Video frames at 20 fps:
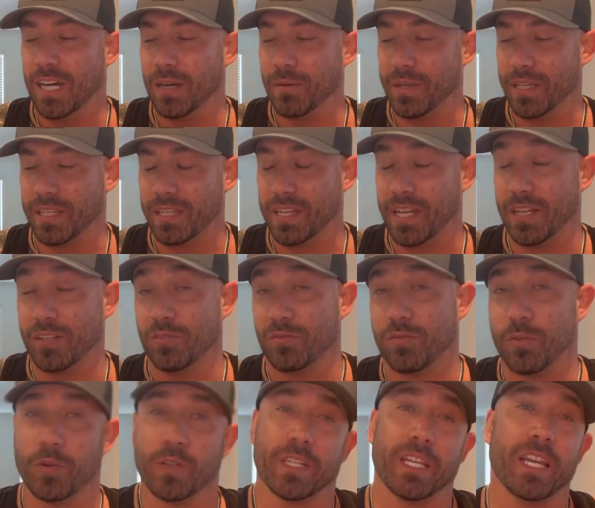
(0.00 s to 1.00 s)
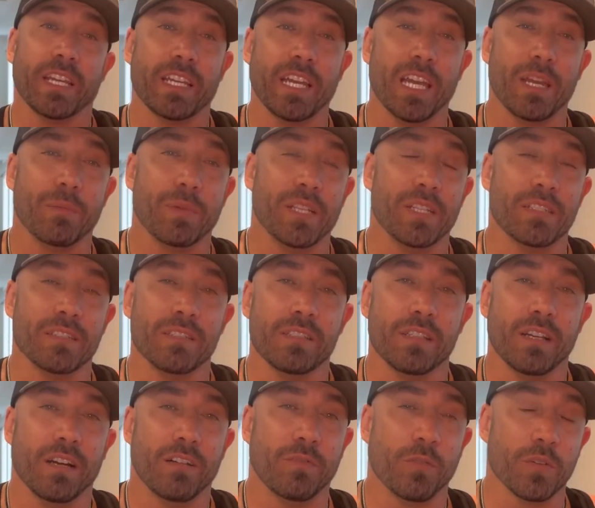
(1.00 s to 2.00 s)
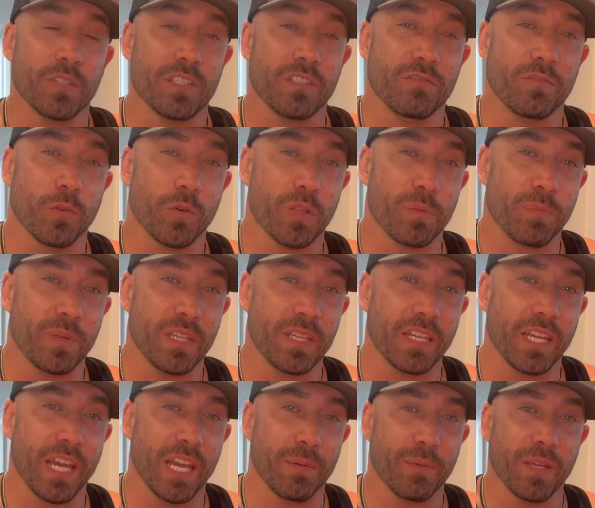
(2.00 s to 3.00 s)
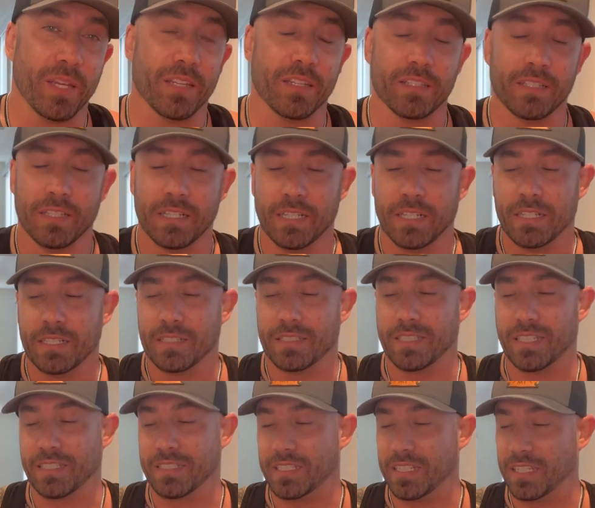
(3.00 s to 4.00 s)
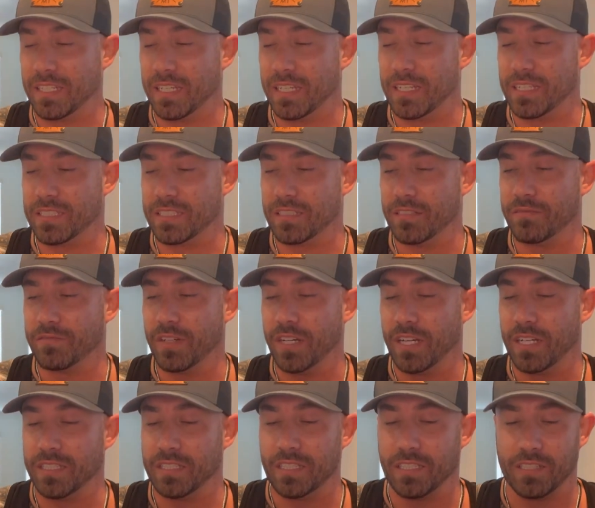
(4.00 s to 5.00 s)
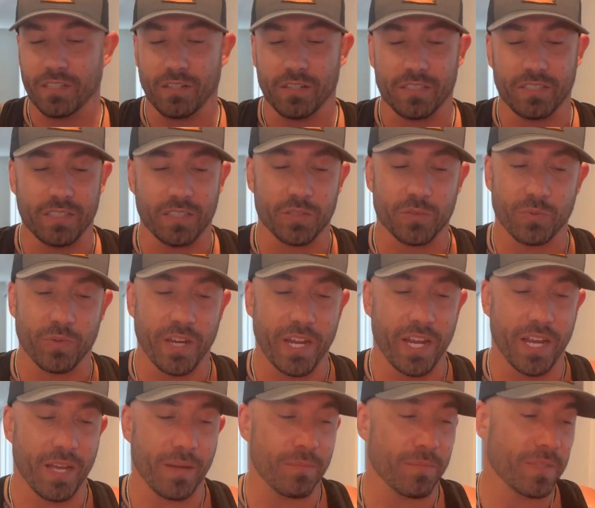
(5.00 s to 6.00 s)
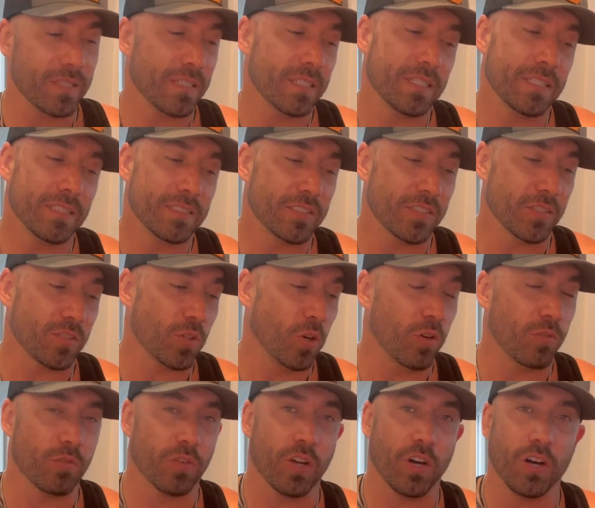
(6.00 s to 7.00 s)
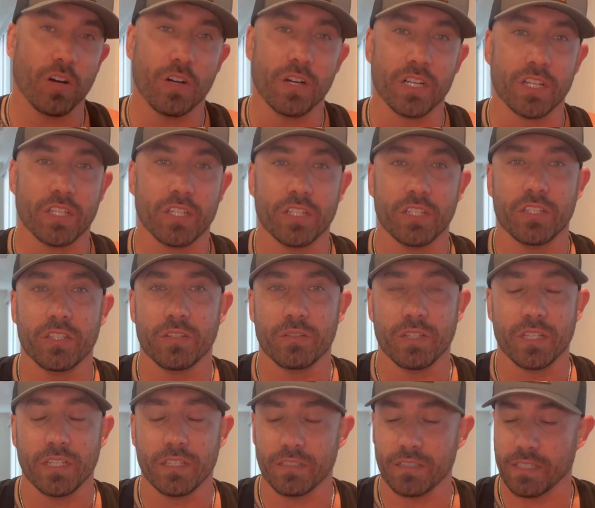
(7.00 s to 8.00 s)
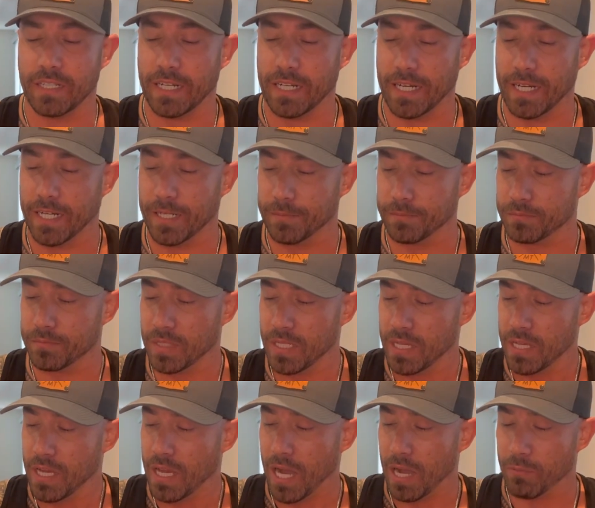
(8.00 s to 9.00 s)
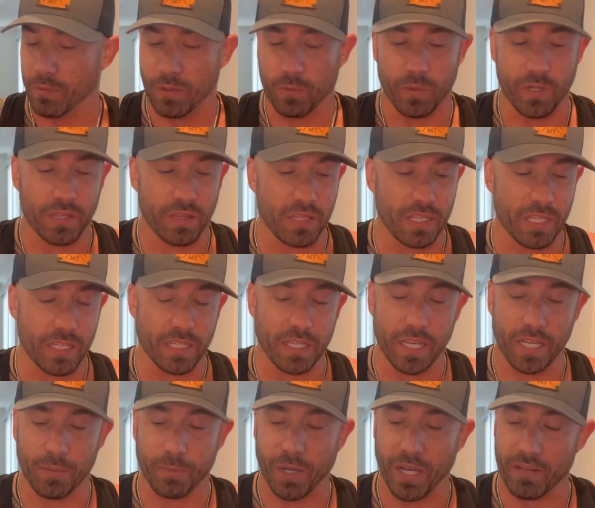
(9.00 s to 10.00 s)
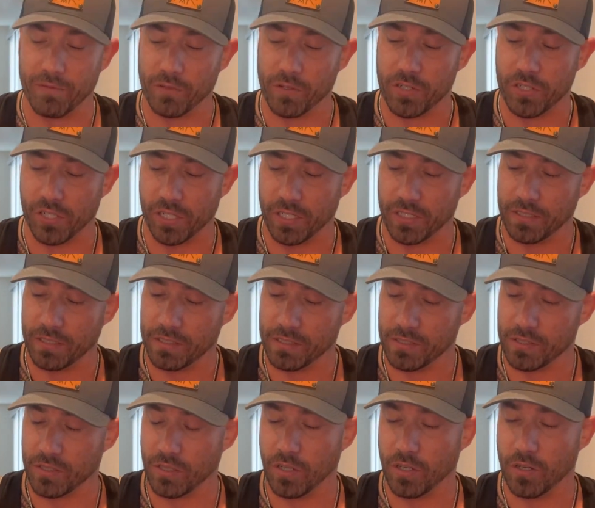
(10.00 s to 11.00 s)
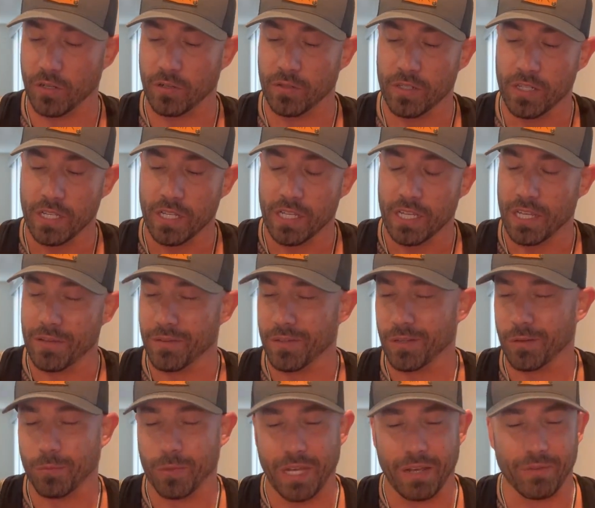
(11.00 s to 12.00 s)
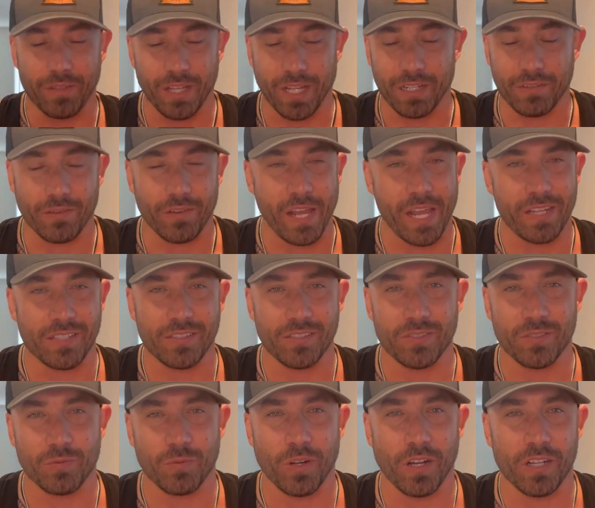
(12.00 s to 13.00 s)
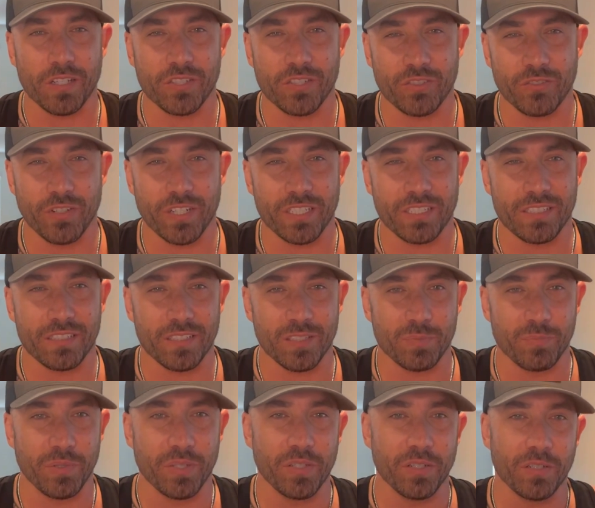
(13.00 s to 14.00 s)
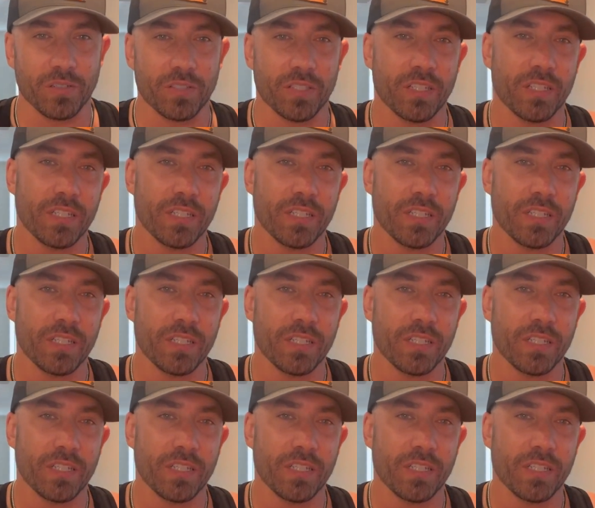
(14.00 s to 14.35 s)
It can handle 4K gaming, 1440p gaming, 16 gigs of DDR6 RAM. Just overall, a good unit. I went with the gigabyte version. So even though we have a lot of Asus ROG Strix in this build,